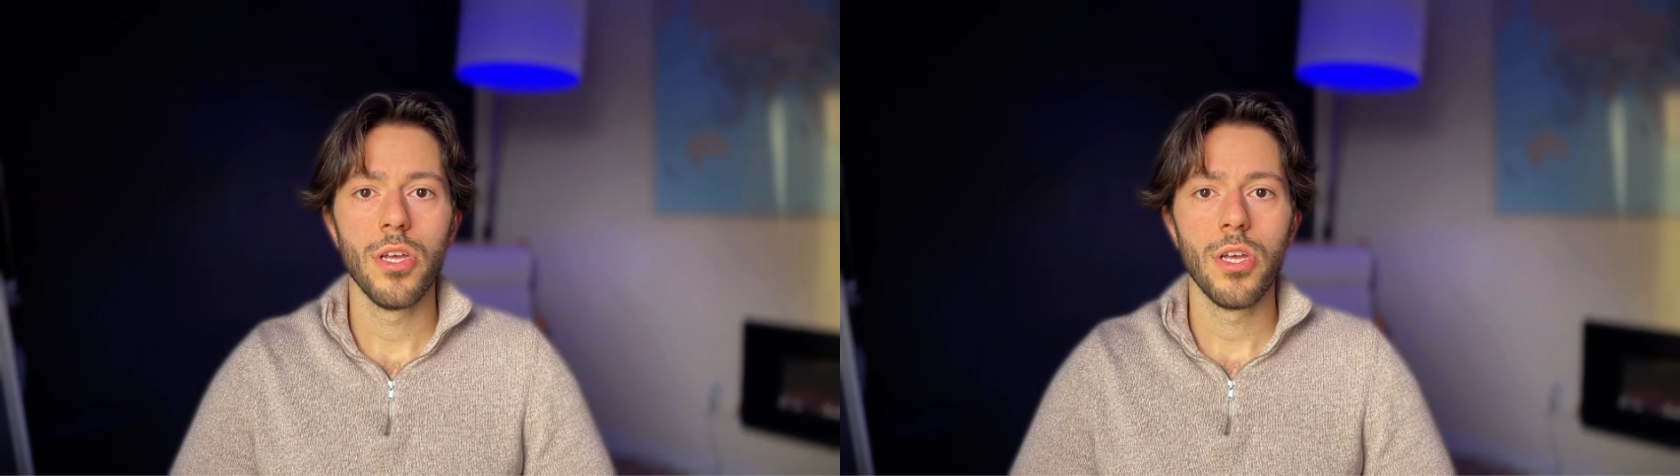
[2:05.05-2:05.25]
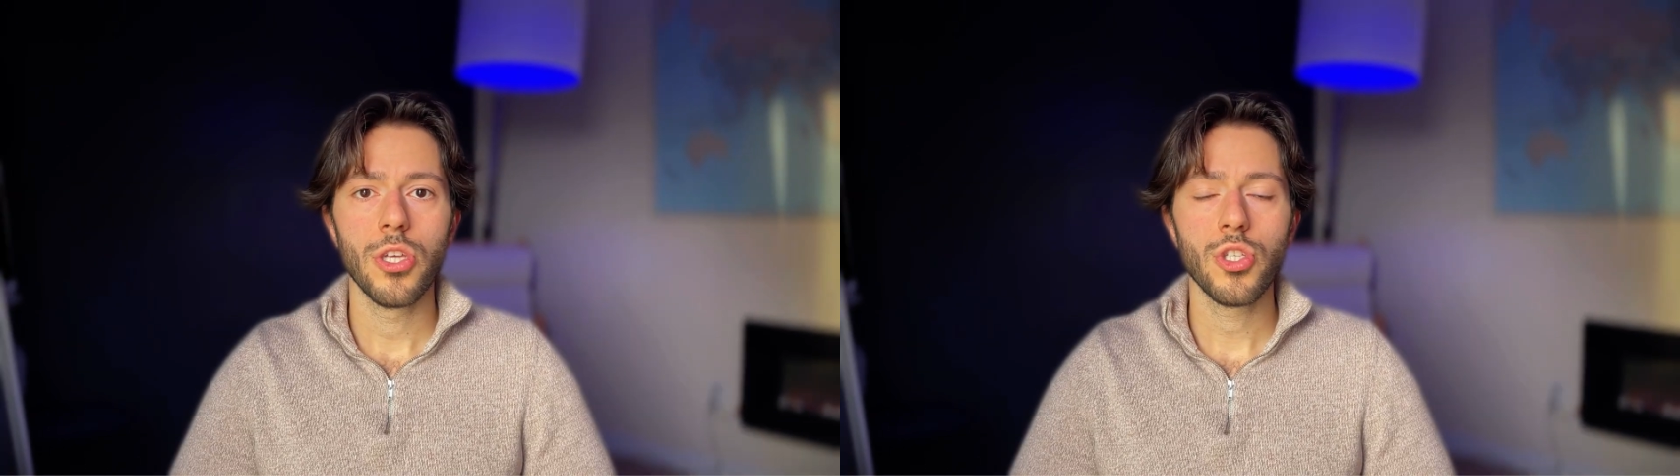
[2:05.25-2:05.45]

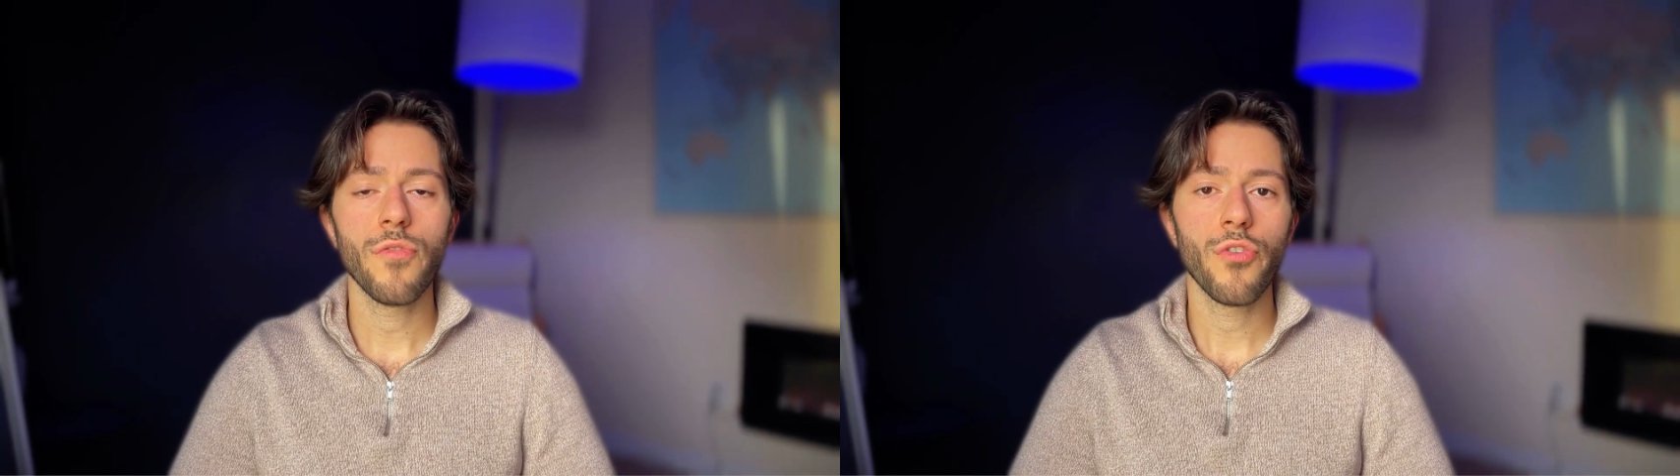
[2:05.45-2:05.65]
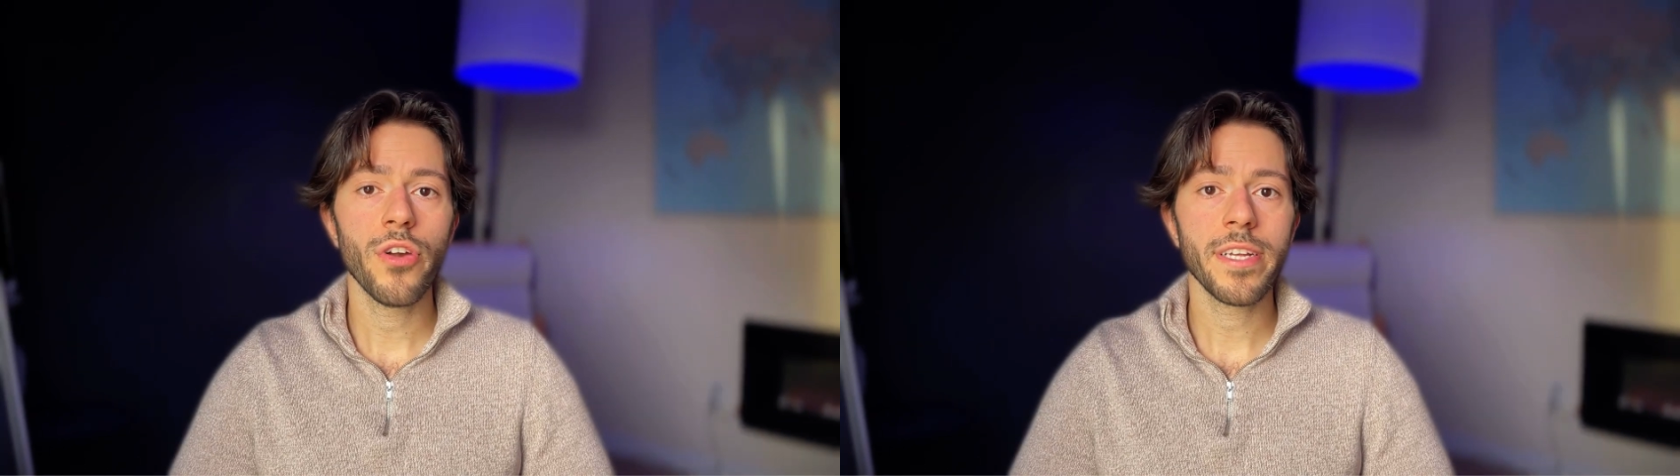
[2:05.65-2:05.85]
So
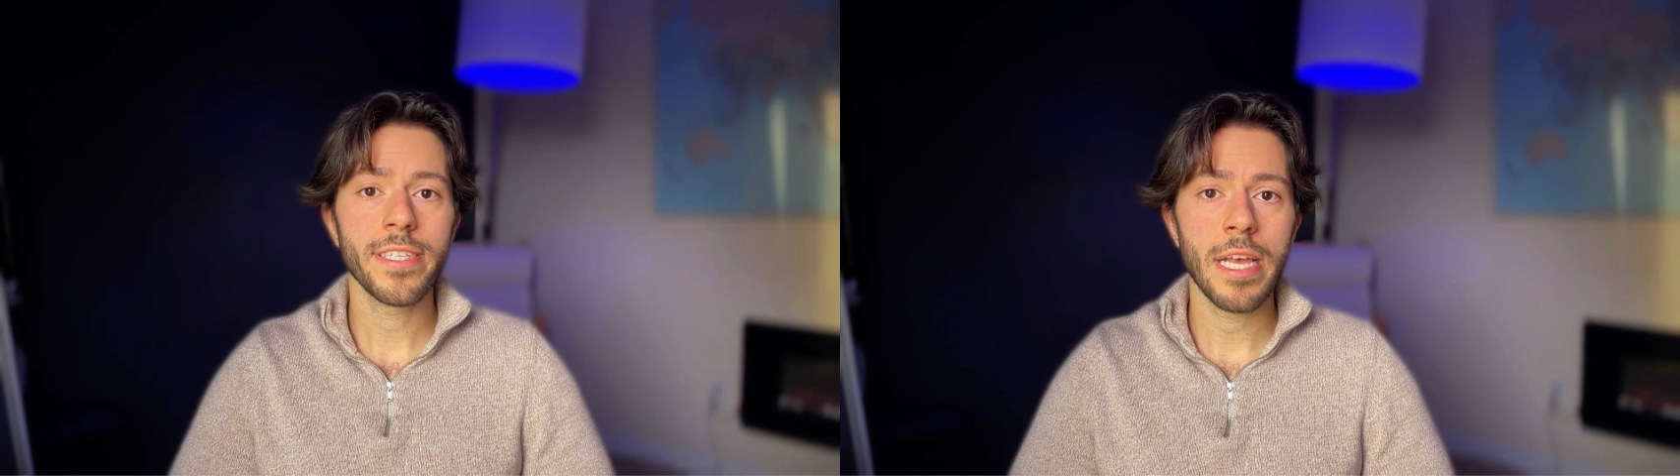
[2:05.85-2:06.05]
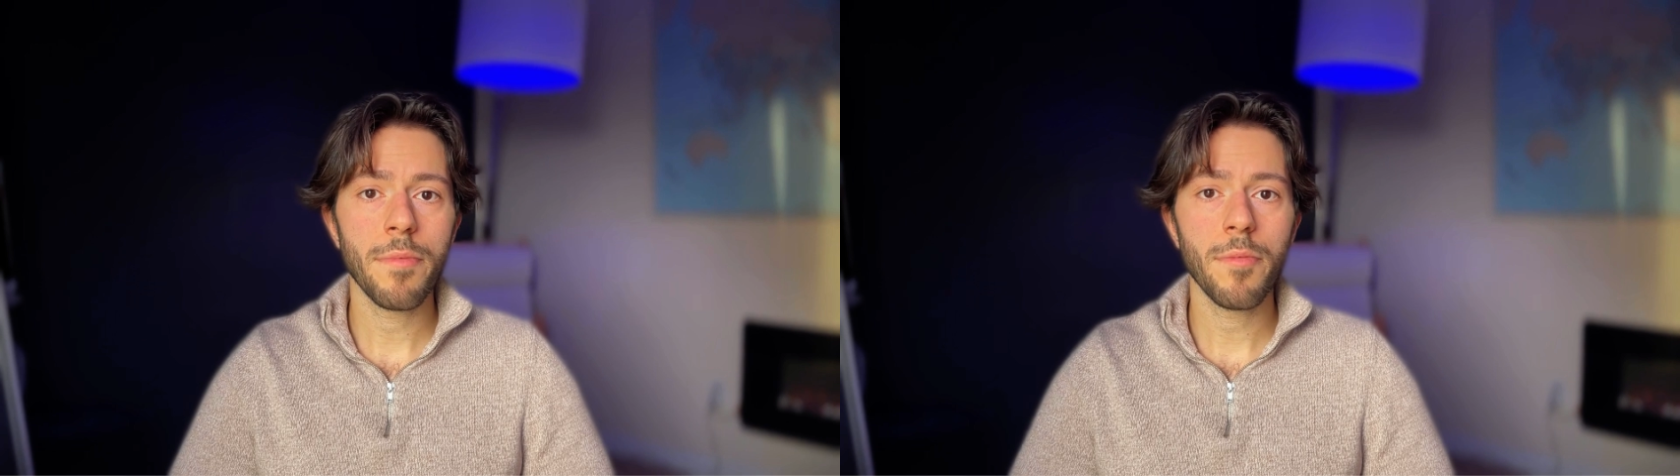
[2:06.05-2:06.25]
for an
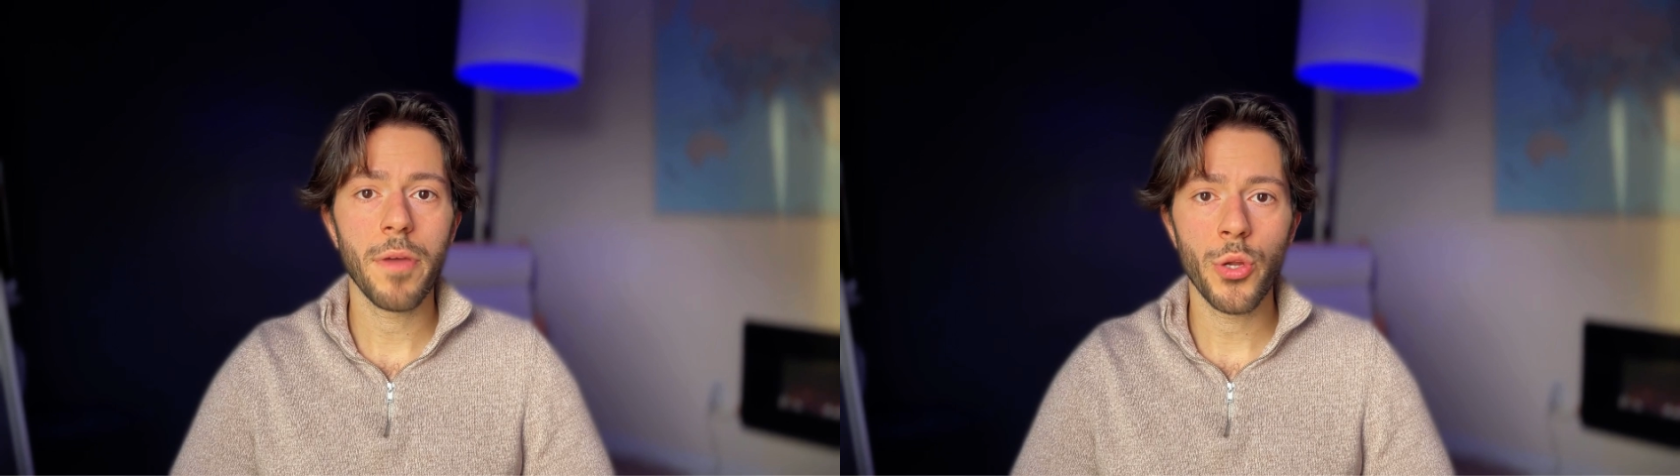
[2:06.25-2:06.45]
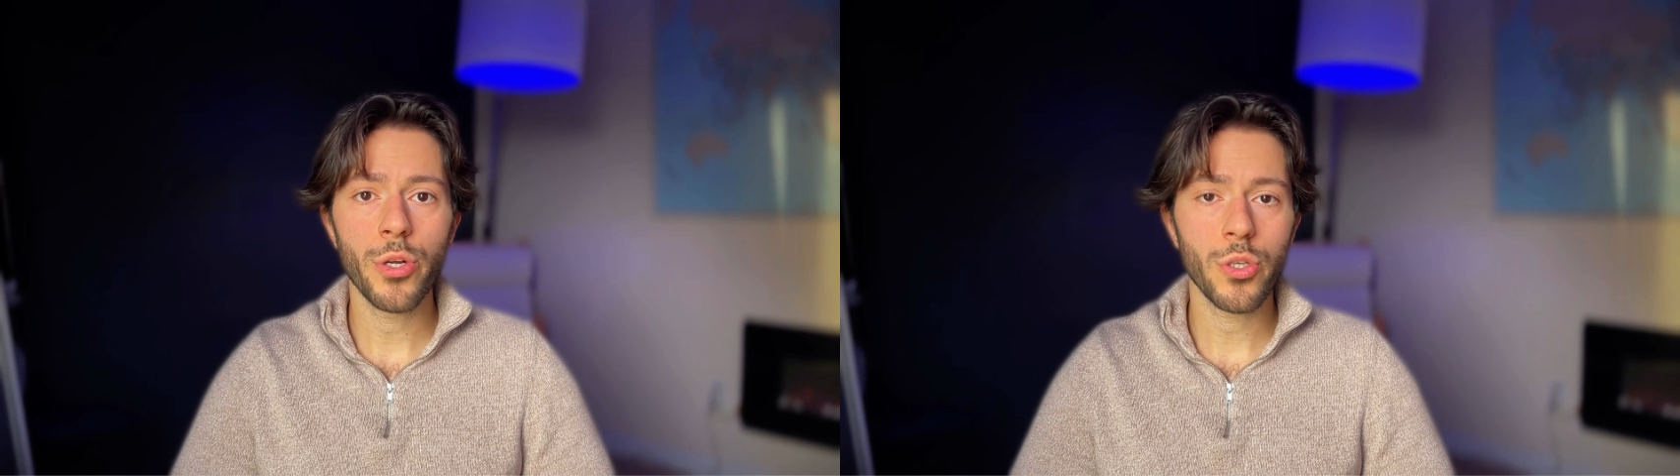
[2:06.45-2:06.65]
example,
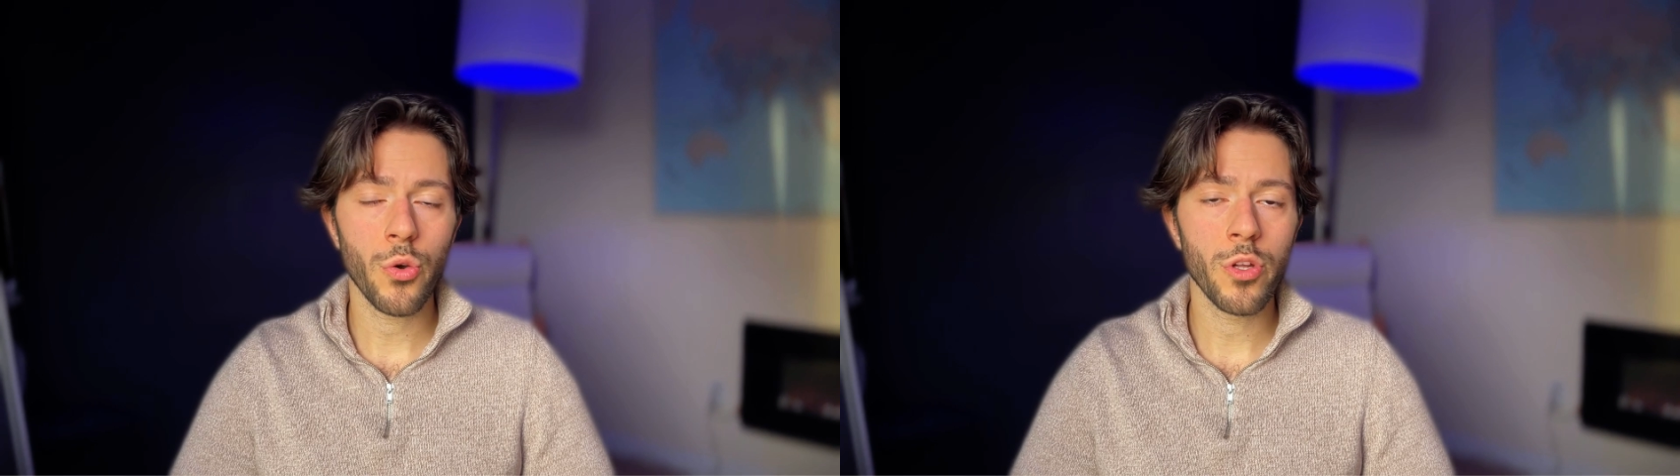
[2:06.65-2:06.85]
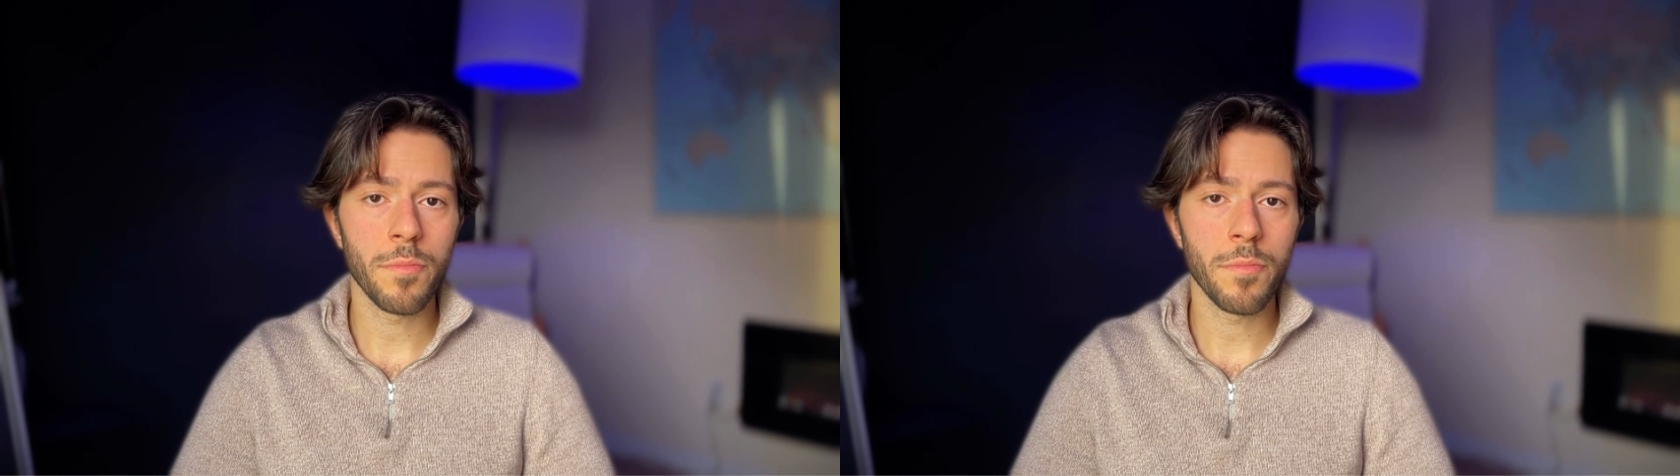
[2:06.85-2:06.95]
minority-owned